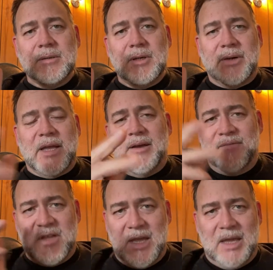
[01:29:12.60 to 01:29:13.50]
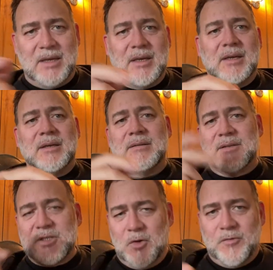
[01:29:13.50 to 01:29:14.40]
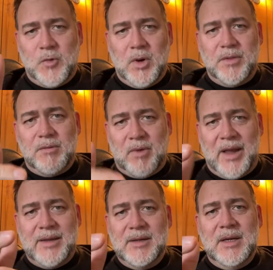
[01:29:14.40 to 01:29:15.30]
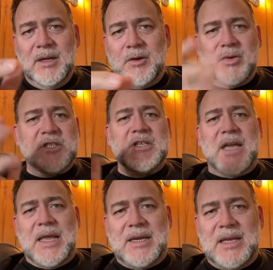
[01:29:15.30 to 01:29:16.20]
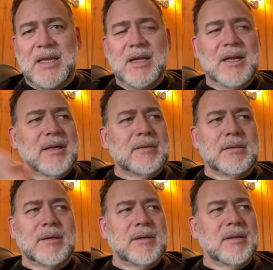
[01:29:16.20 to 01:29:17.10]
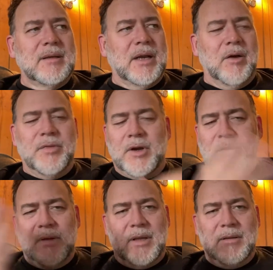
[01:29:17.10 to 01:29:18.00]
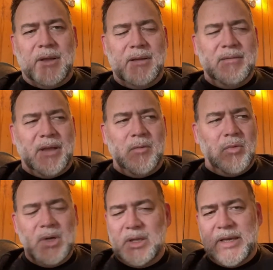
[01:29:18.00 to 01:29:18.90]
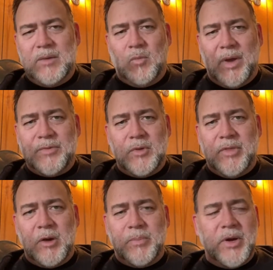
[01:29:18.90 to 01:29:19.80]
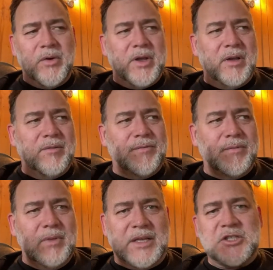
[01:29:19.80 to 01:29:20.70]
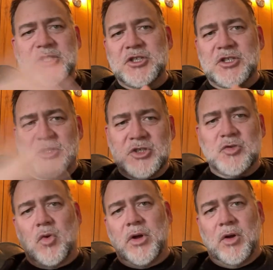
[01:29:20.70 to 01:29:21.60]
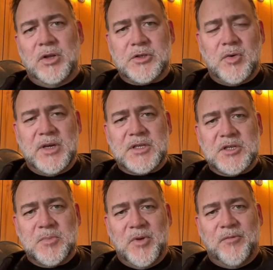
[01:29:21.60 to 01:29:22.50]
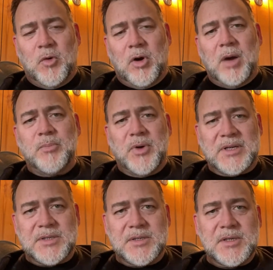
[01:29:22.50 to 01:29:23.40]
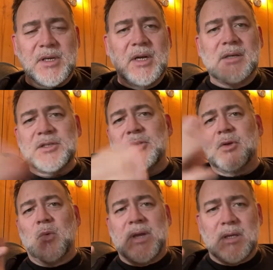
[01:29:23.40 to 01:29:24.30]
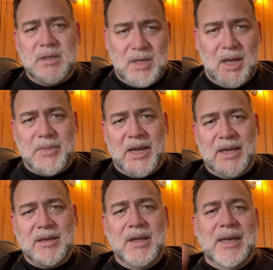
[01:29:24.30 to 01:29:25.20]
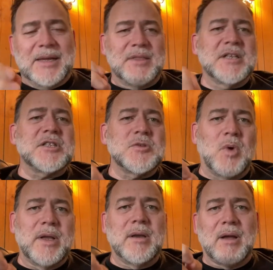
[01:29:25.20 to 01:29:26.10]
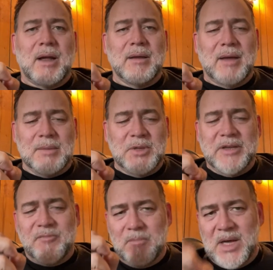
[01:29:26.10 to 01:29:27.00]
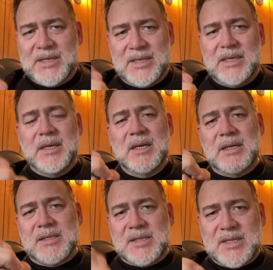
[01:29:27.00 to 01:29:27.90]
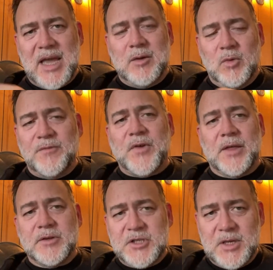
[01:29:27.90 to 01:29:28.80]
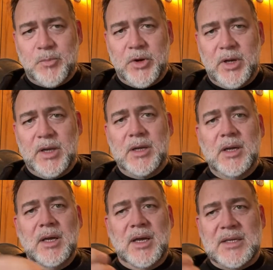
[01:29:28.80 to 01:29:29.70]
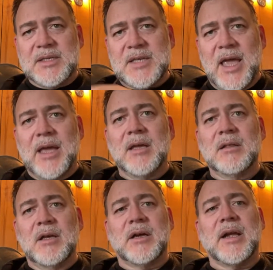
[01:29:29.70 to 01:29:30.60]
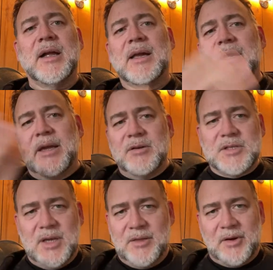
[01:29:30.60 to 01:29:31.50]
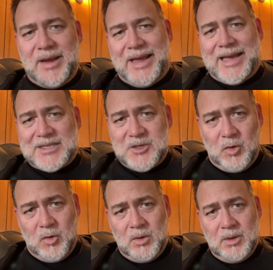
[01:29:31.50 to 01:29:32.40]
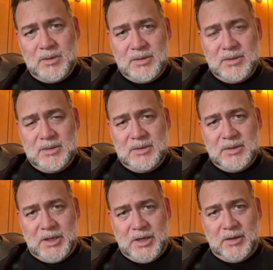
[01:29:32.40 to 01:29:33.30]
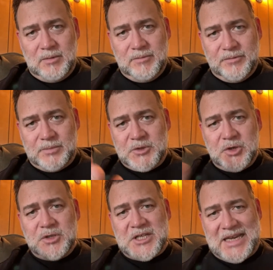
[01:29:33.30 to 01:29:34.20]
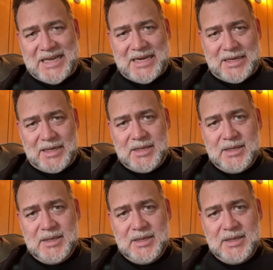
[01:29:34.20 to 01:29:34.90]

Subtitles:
okay, of the Inca and so forth, right? Christianity you know, they really went through their period of, let's just destroy all traces before our presence so that we can dominate. And this is what I believe Mundy is saying with Father Cyprian. He's saying, look, here's another asshole, you know, from churchianity